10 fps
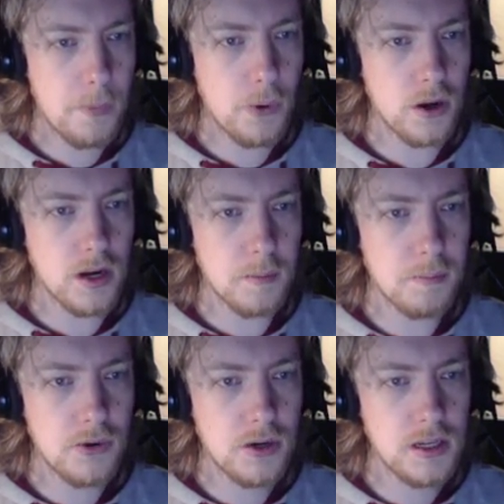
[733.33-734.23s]

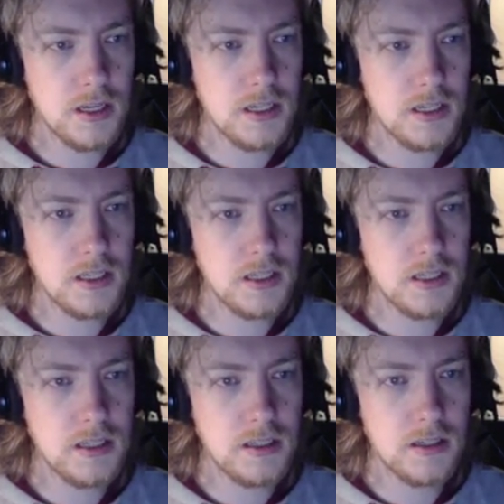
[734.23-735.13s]
Poly.